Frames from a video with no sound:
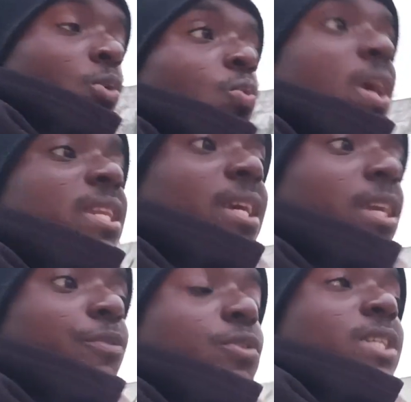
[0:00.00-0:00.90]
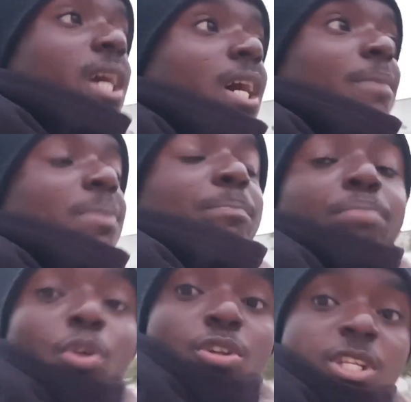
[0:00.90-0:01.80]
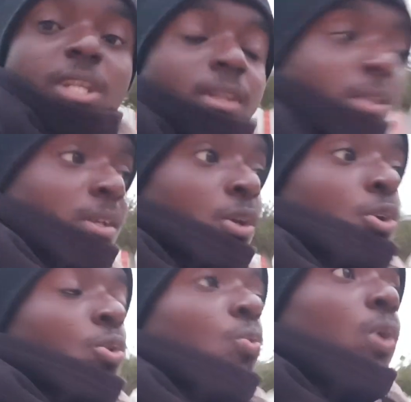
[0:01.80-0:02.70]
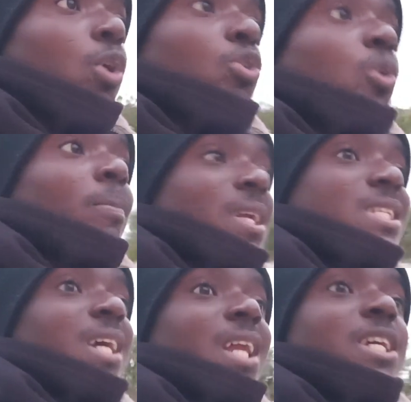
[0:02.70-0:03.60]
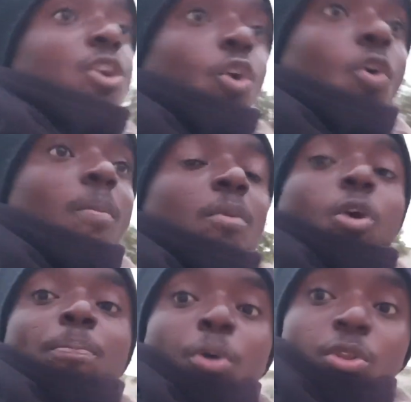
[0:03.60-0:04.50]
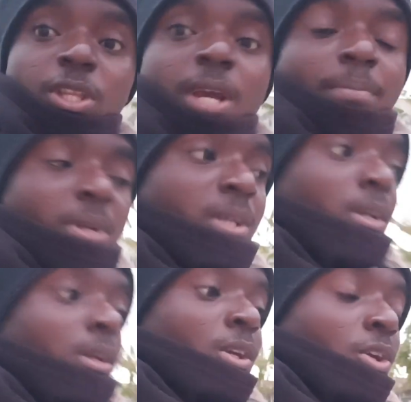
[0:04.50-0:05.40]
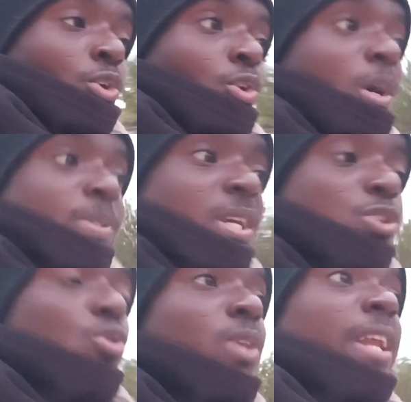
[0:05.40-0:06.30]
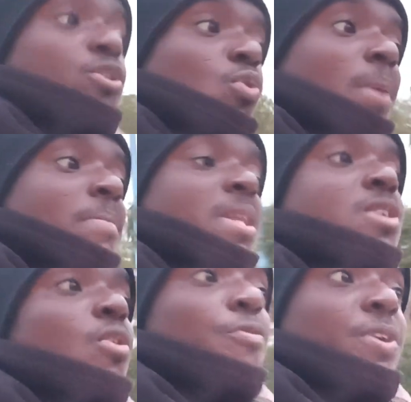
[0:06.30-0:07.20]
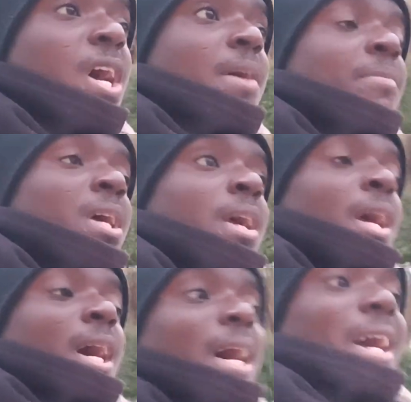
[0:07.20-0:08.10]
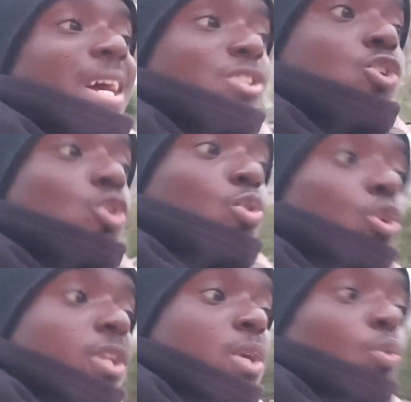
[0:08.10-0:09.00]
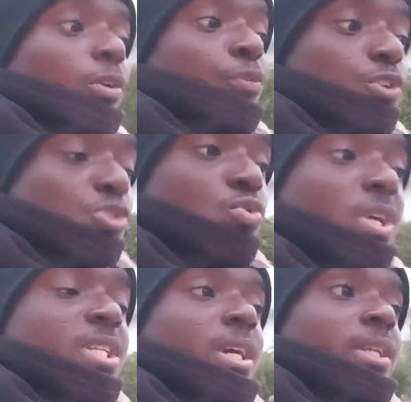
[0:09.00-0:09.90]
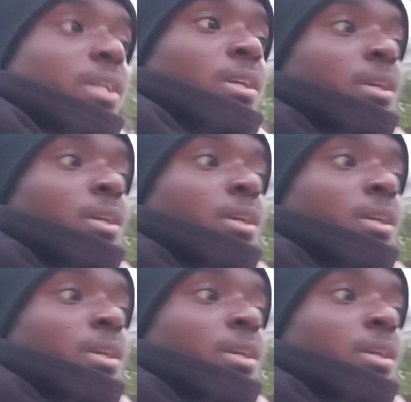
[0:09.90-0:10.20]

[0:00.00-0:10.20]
where the evil they have been plotting will automatically come upon them. You know what I'm saying? So that is why many of them are absolutely what? Frustrated.